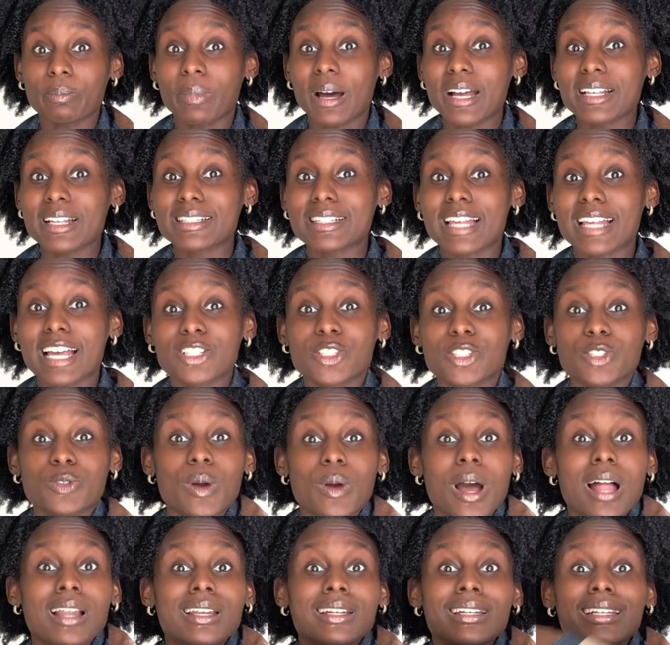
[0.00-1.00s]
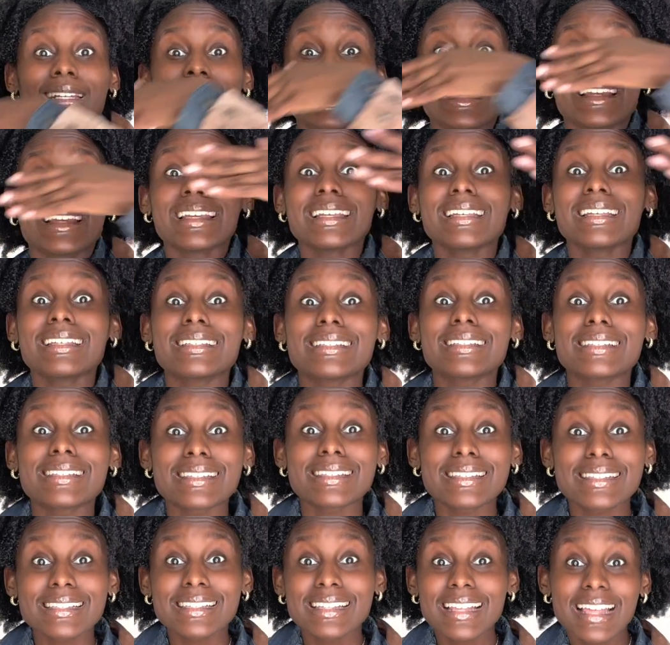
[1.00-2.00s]
bisexuality
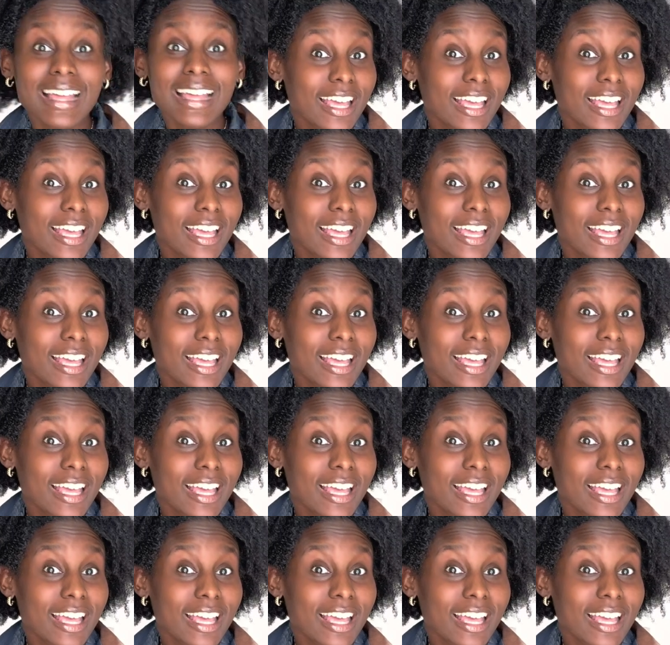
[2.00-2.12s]
is.